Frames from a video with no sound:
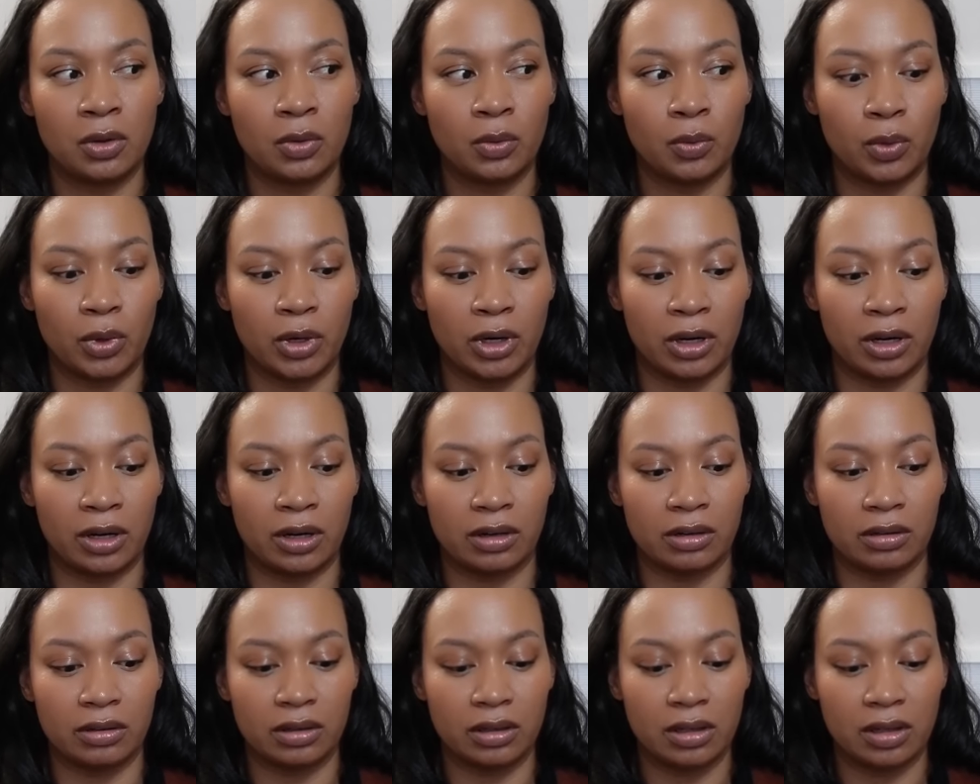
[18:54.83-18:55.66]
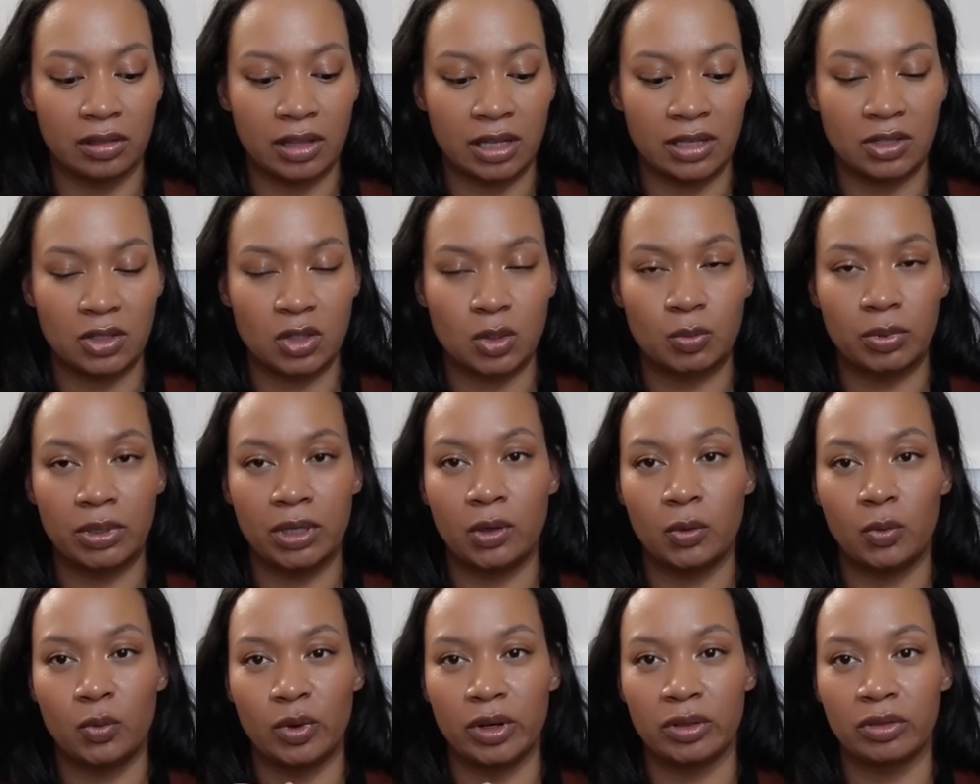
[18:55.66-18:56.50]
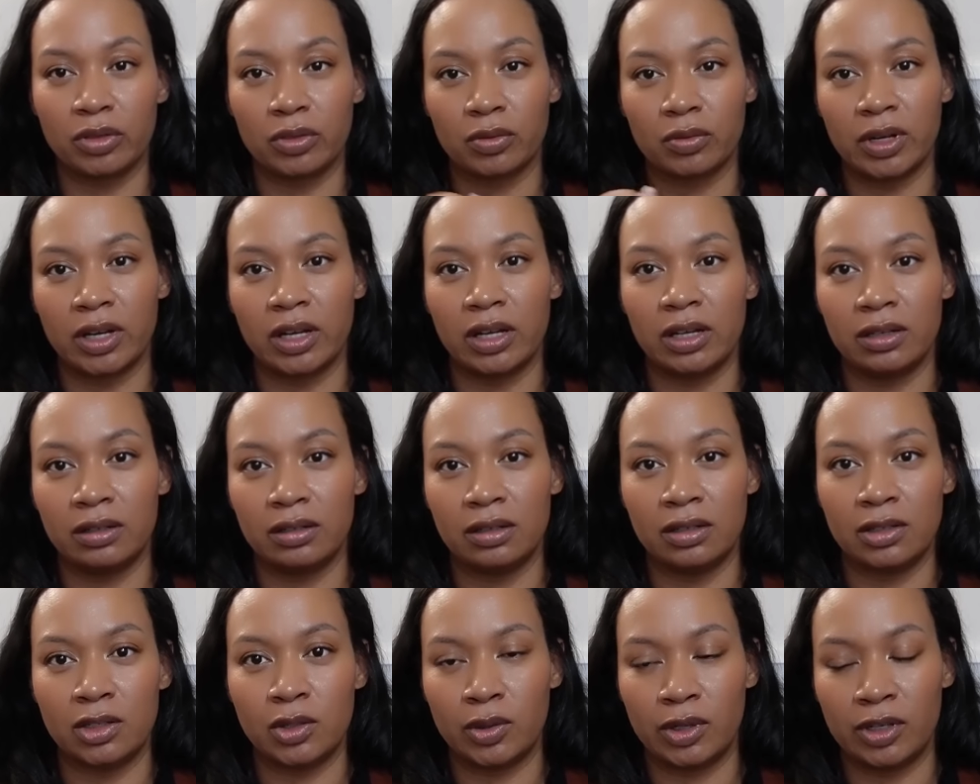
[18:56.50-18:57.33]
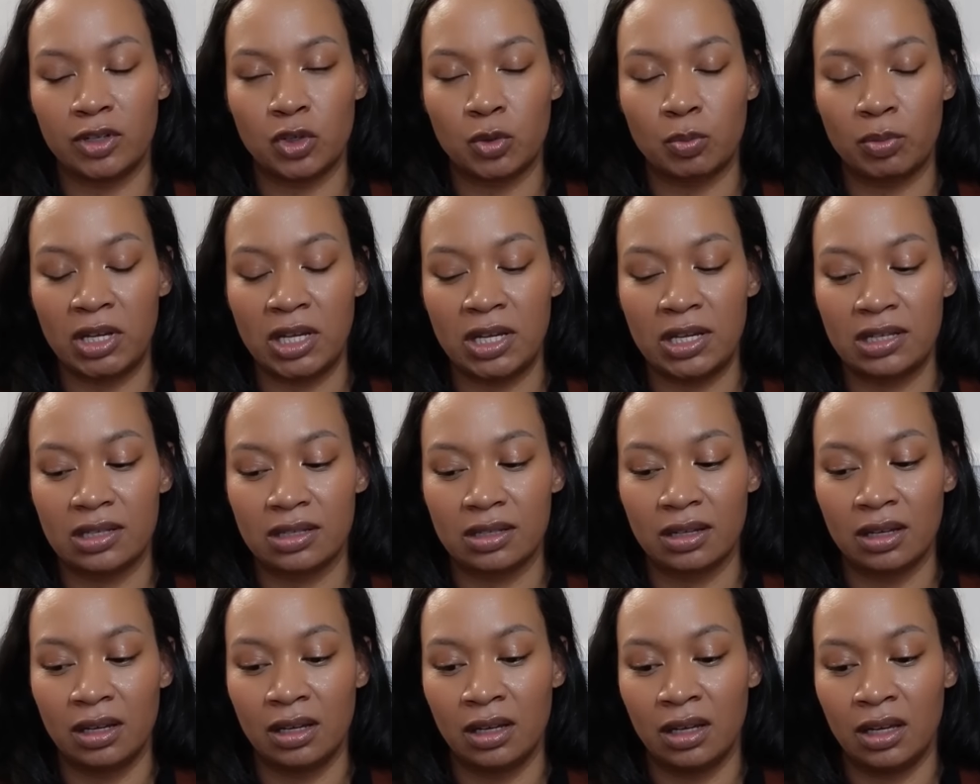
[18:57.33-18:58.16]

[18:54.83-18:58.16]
where they just put 1 thread into each piece.